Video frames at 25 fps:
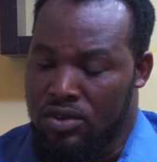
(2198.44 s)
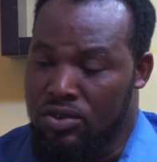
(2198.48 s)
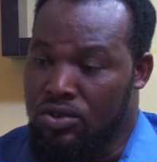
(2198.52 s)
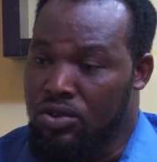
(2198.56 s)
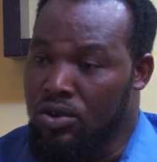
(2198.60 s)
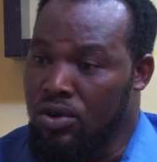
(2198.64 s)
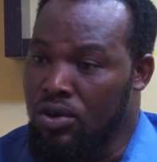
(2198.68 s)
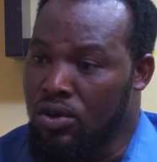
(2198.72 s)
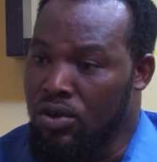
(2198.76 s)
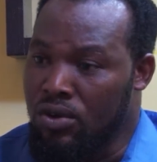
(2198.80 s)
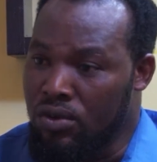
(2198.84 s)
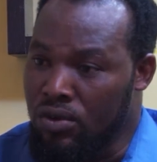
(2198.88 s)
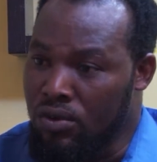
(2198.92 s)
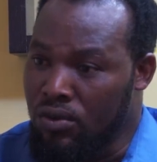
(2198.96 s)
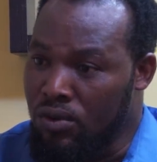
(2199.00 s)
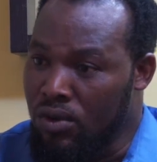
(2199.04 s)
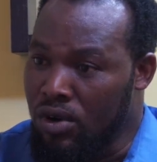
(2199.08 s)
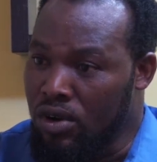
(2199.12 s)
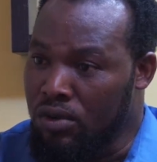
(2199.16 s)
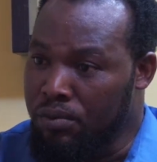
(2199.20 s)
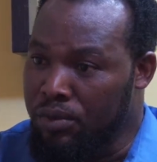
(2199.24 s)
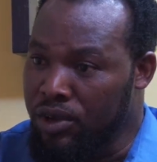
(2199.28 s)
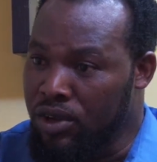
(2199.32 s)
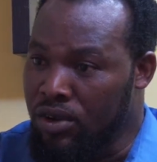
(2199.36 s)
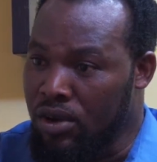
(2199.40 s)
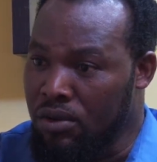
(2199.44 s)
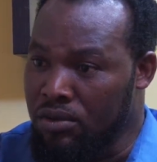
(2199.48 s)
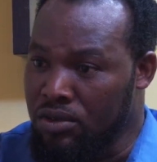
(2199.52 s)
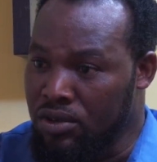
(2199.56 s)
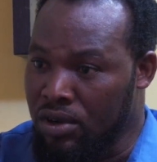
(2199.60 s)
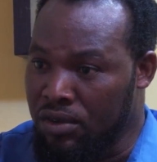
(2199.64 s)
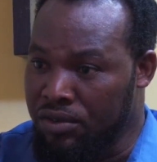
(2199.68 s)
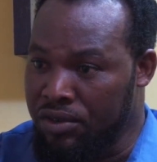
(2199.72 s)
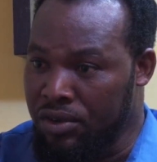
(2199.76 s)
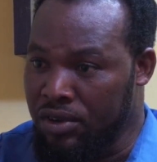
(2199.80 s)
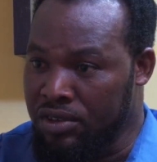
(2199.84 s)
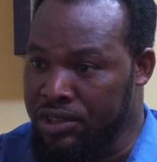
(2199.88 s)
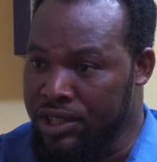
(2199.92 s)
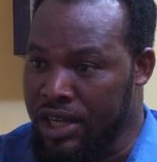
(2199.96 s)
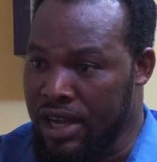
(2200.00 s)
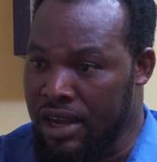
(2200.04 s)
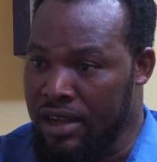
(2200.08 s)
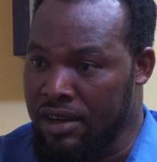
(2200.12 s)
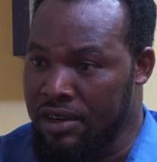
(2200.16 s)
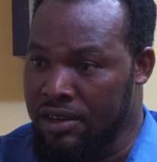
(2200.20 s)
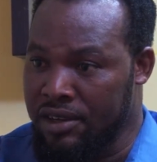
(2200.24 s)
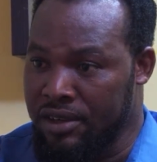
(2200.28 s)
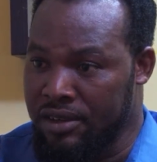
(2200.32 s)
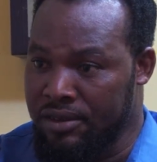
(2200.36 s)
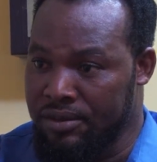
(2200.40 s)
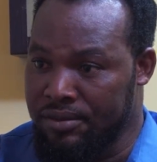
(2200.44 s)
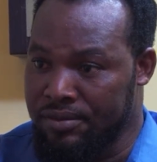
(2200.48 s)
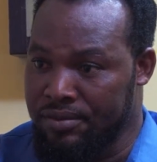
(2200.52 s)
So, what becomes of your child?